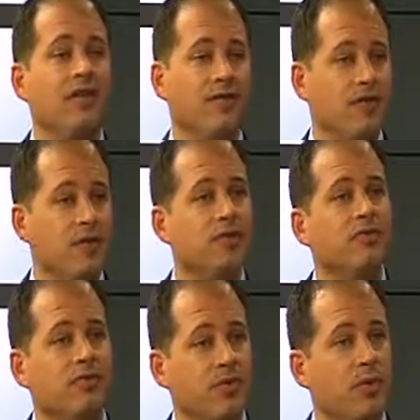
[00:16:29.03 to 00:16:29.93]
first
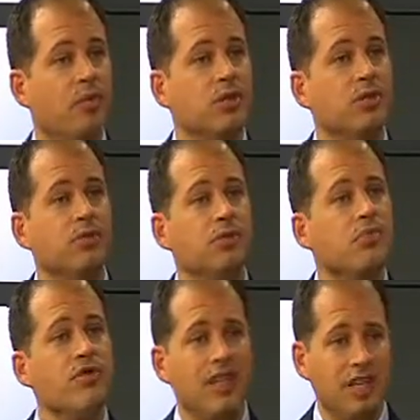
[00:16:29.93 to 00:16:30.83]
and foremost
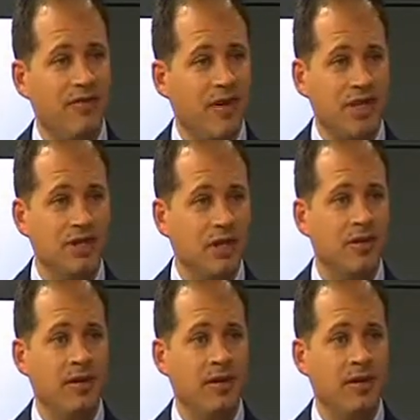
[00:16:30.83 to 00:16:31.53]
removing the infection.